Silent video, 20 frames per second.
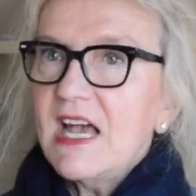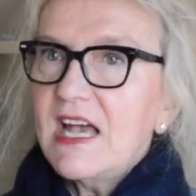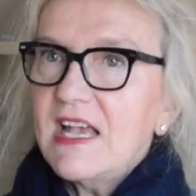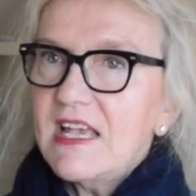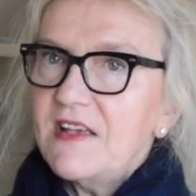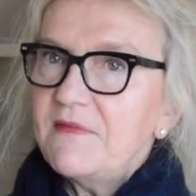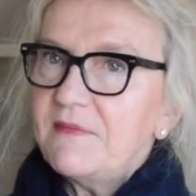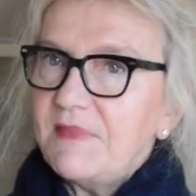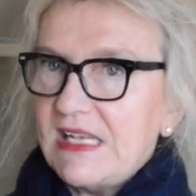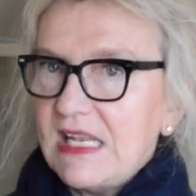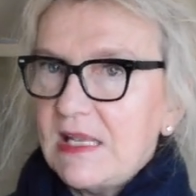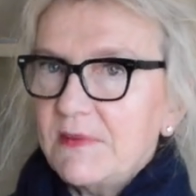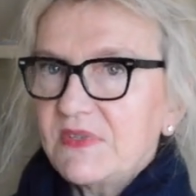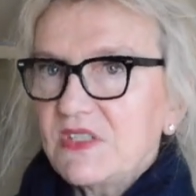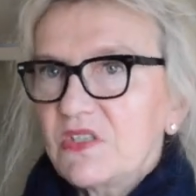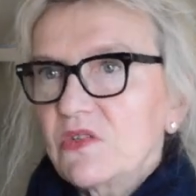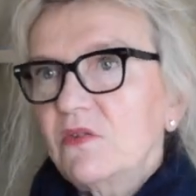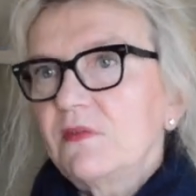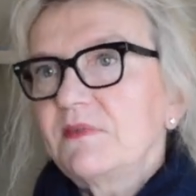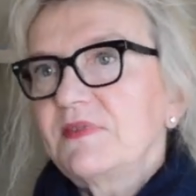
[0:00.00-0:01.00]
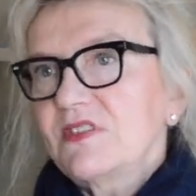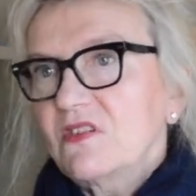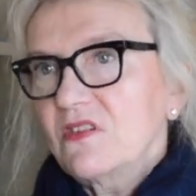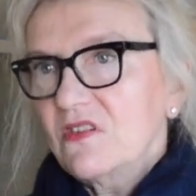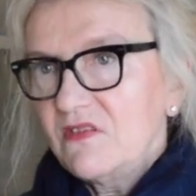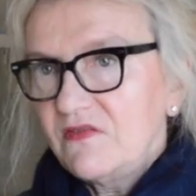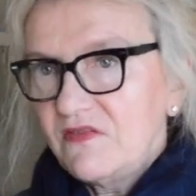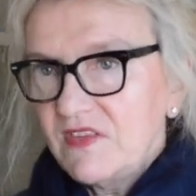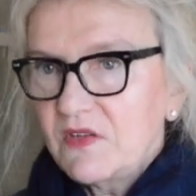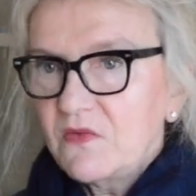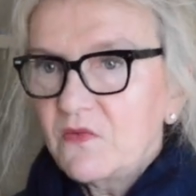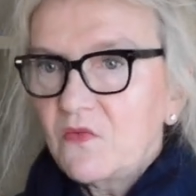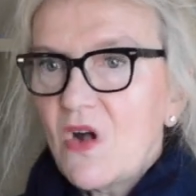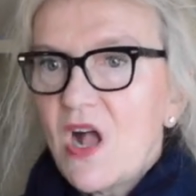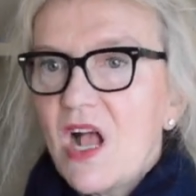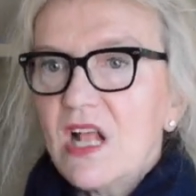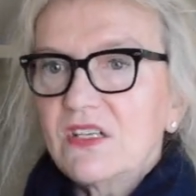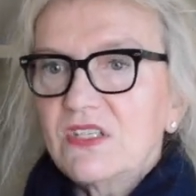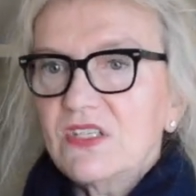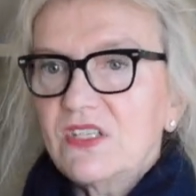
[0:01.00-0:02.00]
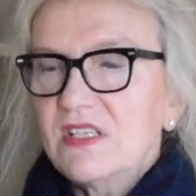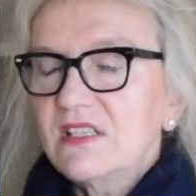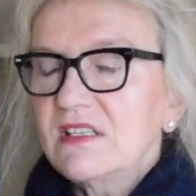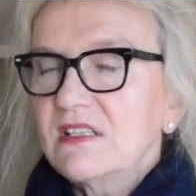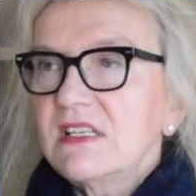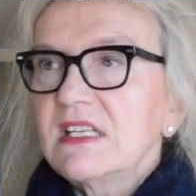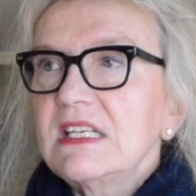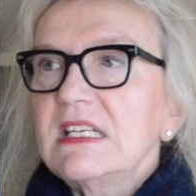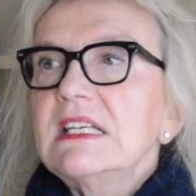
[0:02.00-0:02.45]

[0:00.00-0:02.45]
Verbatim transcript: I have been able to observe and watch and